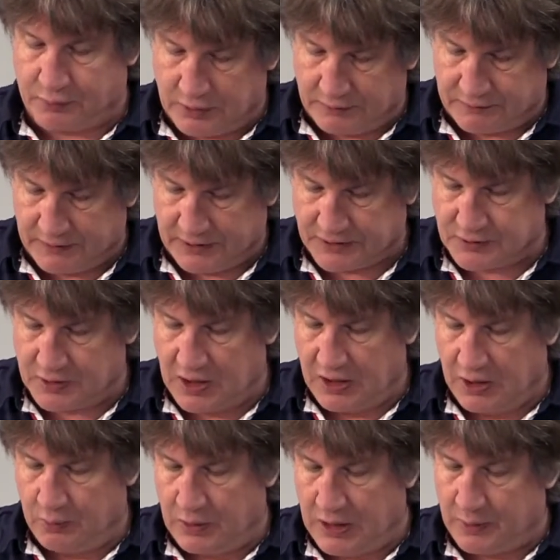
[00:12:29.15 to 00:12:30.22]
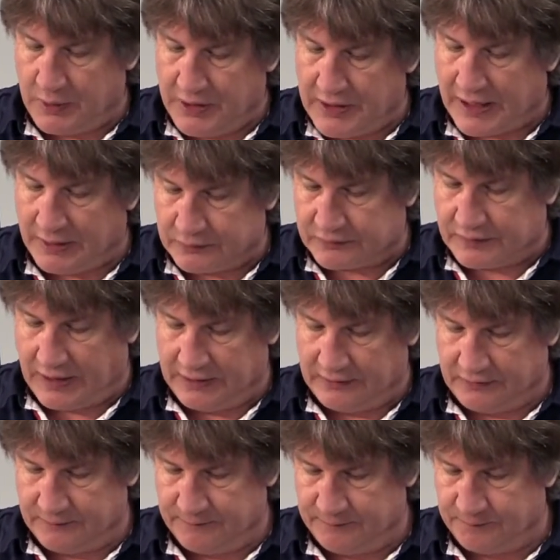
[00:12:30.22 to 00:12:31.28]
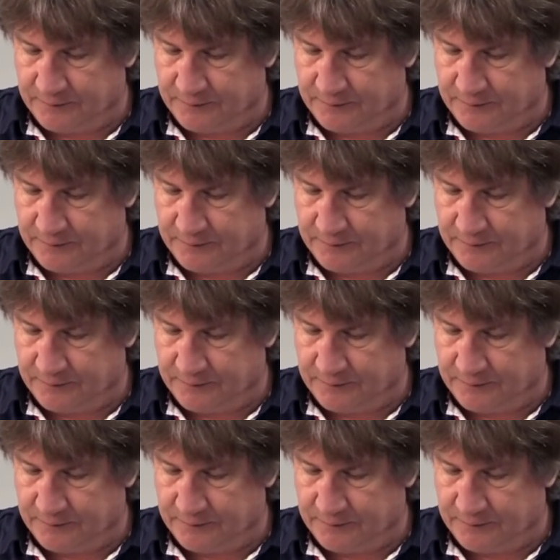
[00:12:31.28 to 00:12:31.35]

privilege where we now stand,